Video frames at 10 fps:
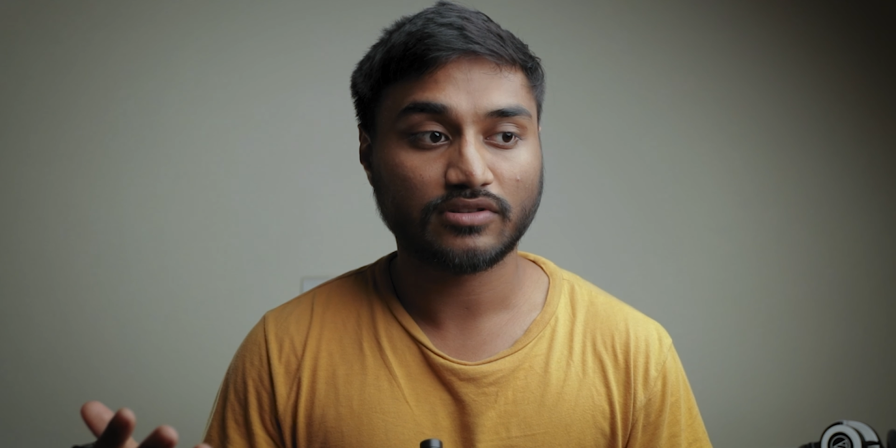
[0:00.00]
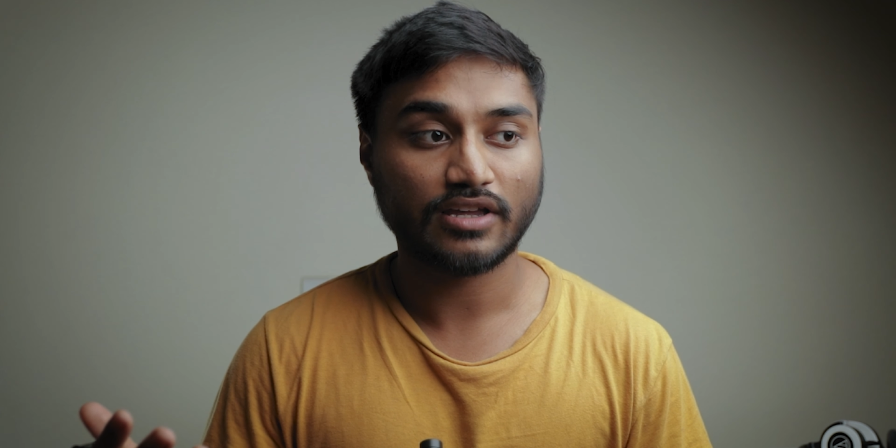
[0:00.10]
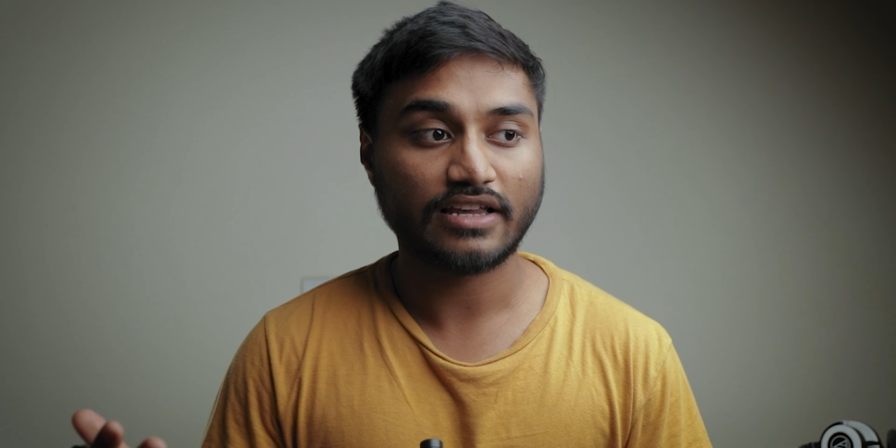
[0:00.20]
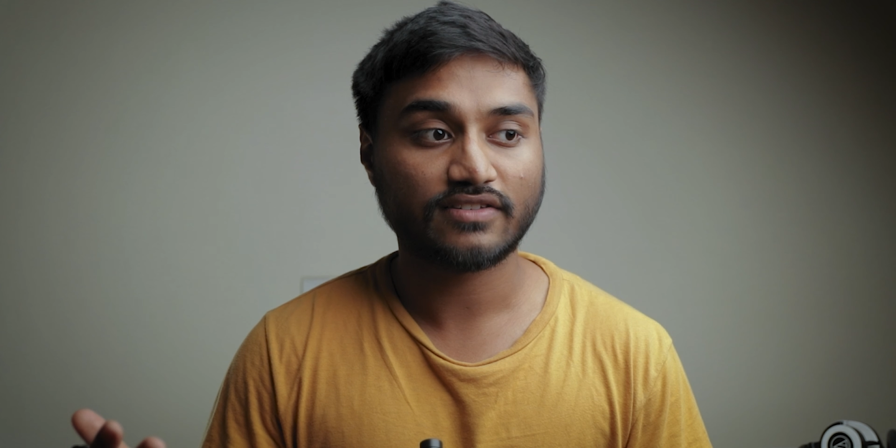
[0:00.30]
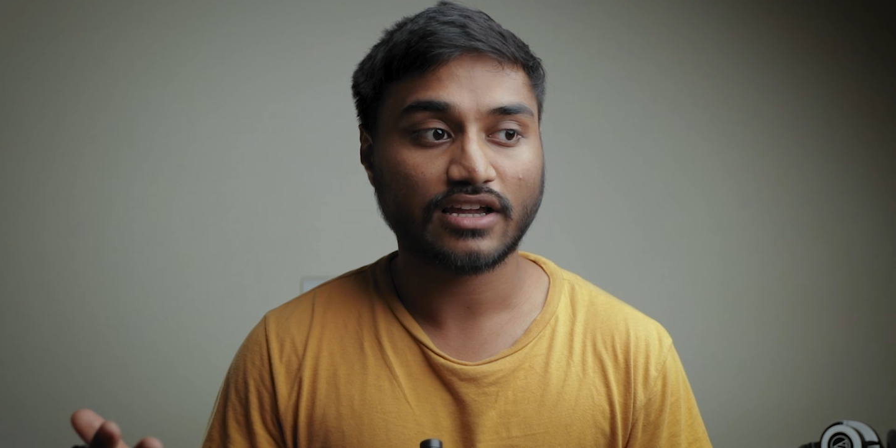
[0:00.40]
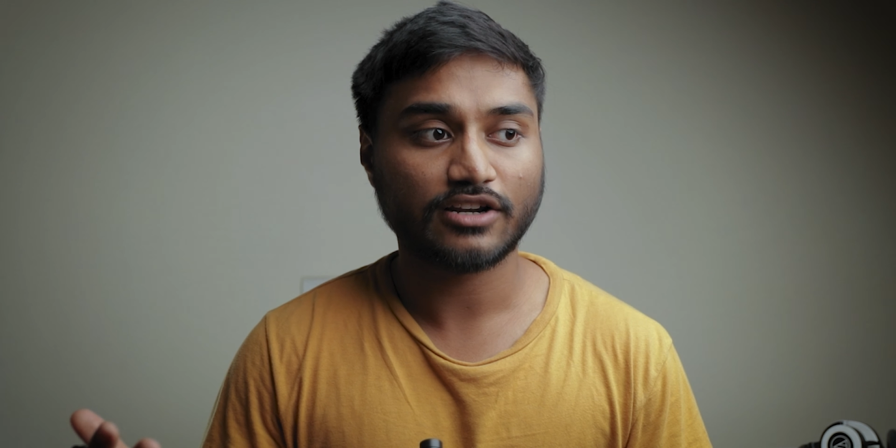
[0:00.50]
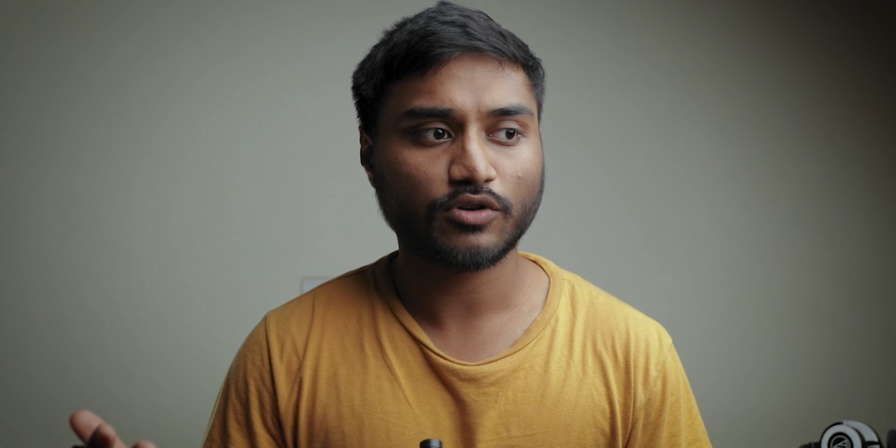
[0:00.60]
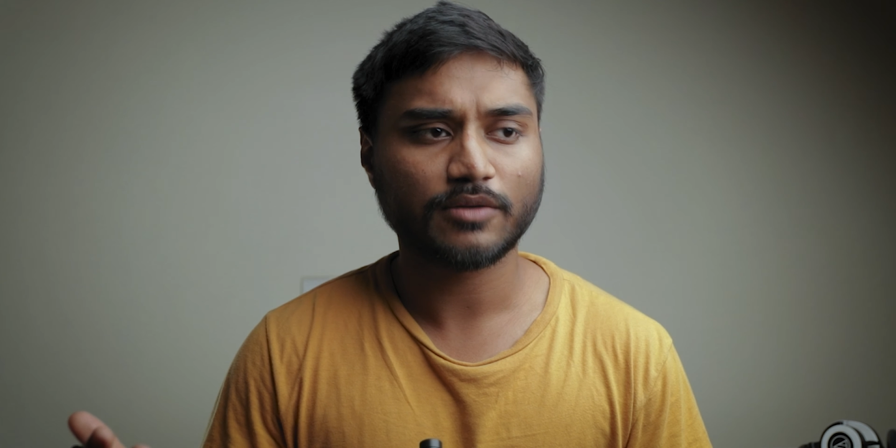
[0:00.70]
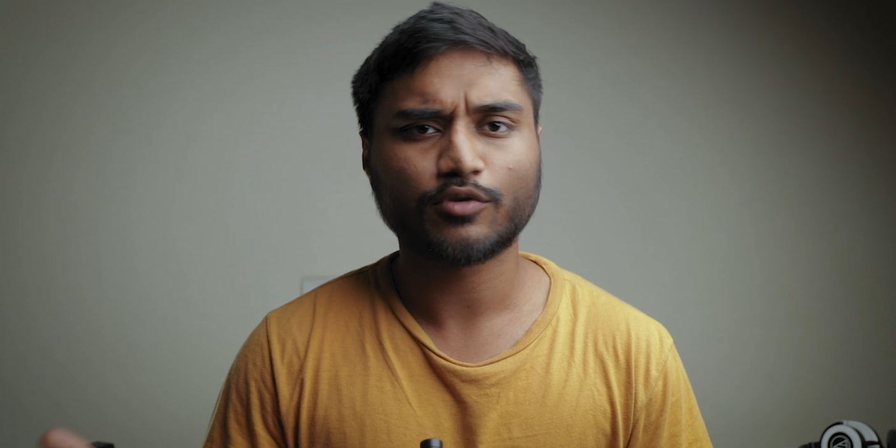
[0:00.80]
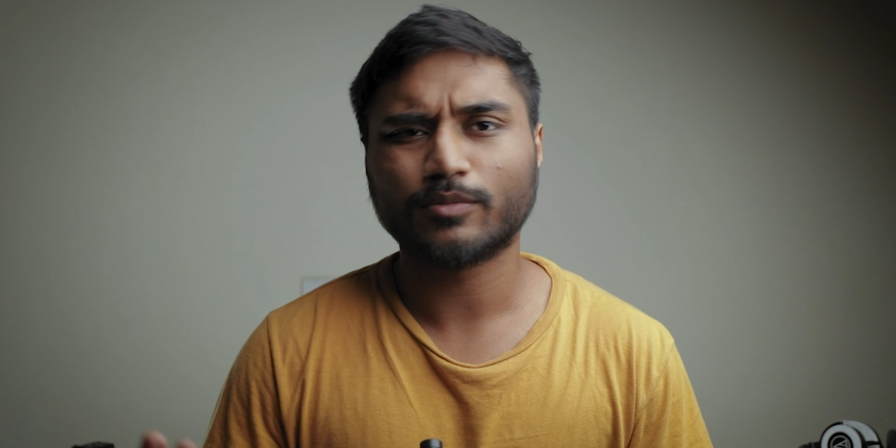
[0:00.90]
things that you
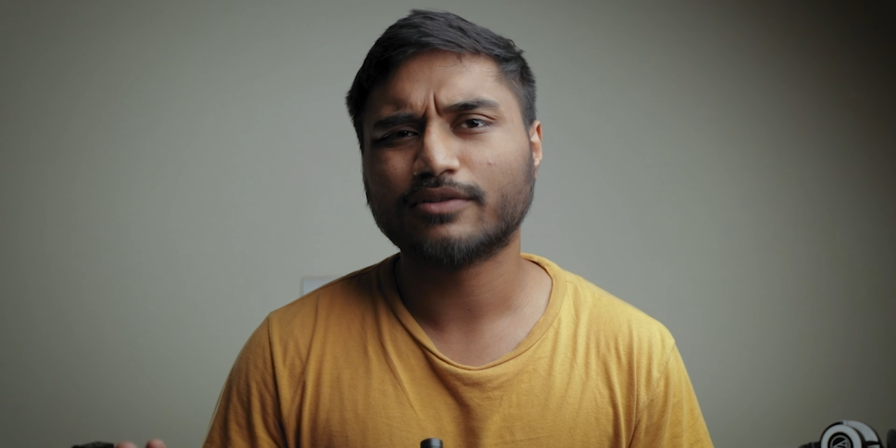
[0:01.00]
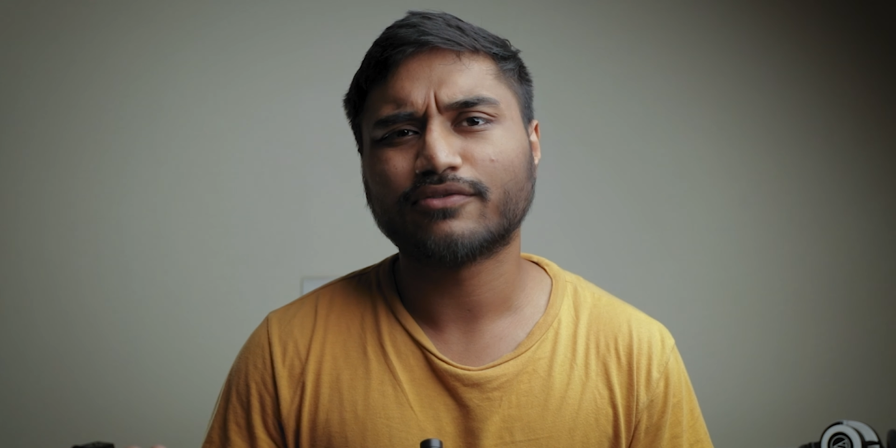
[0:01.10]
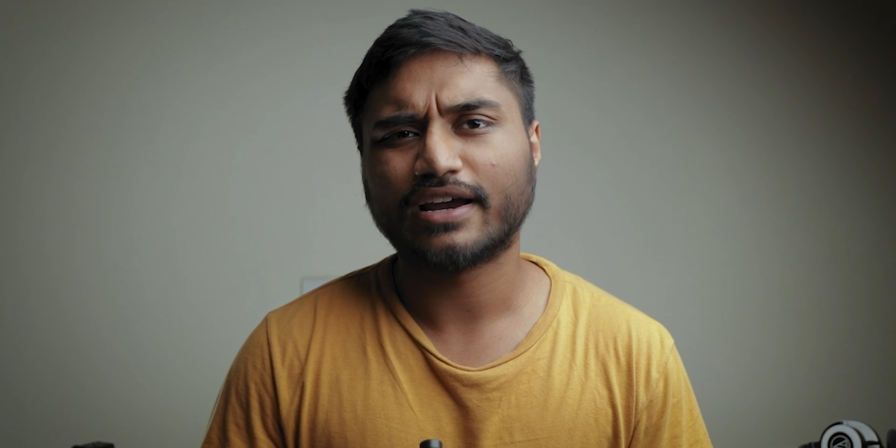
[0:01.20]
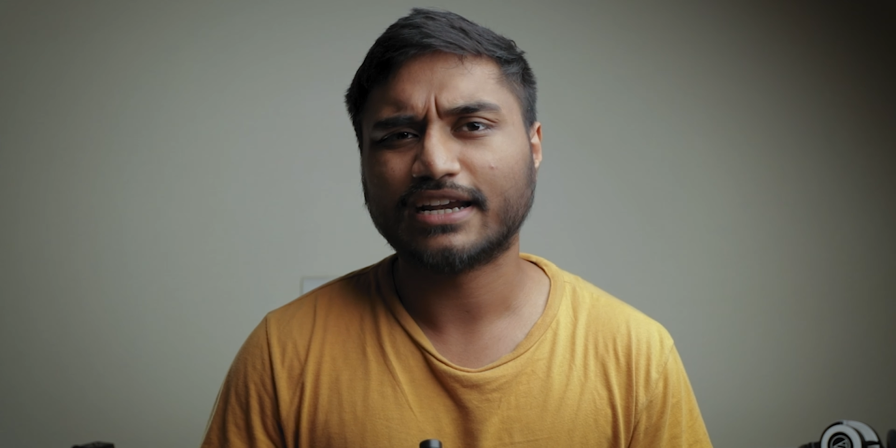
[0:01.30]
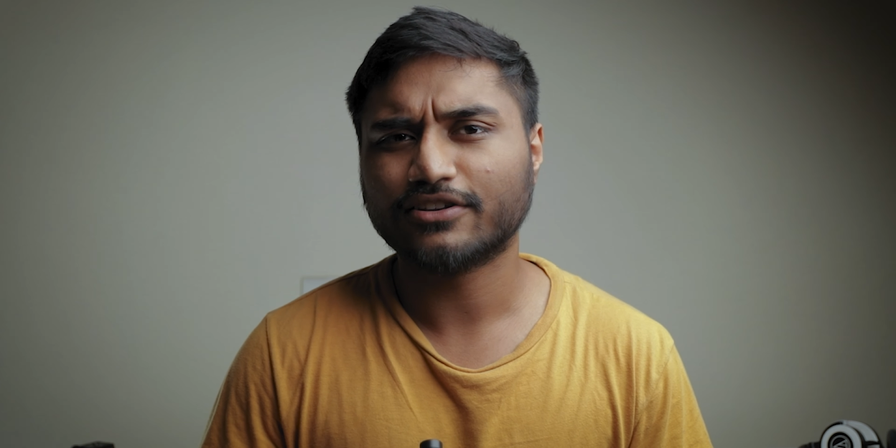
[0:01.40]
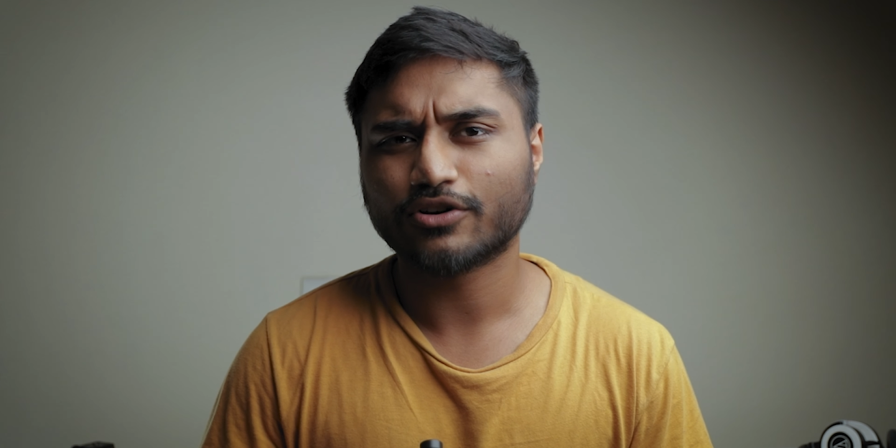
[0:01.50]
can probably find in